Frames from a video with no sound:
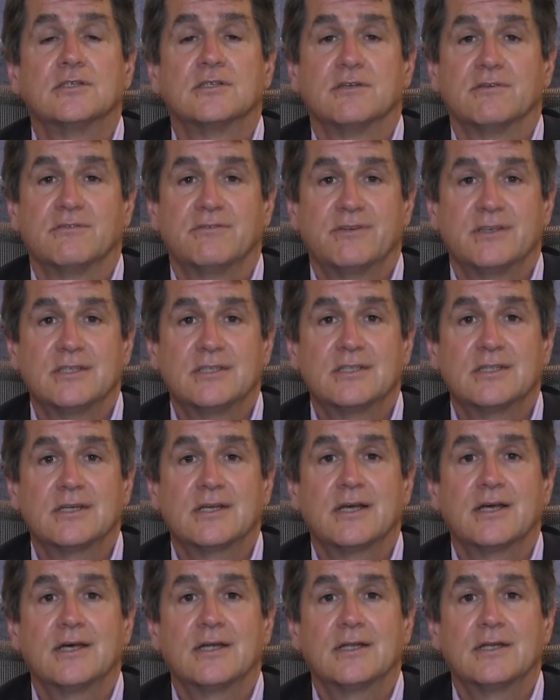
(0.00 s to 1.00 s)

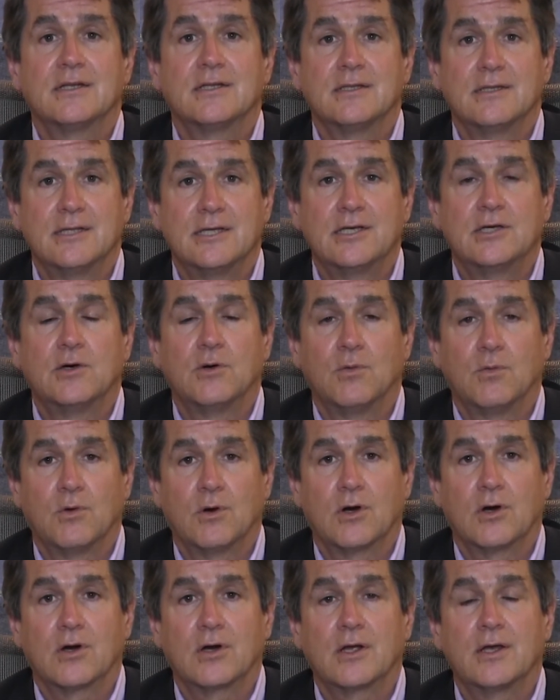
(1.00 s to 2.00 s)
sophisticated legal
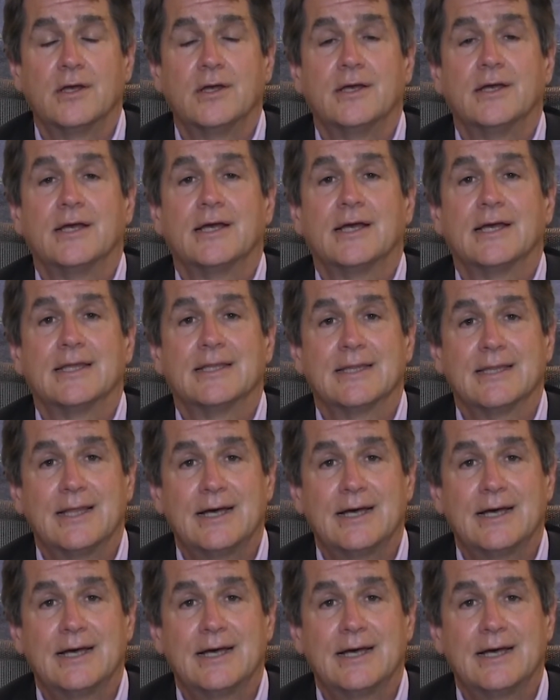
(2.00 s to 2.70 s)
work and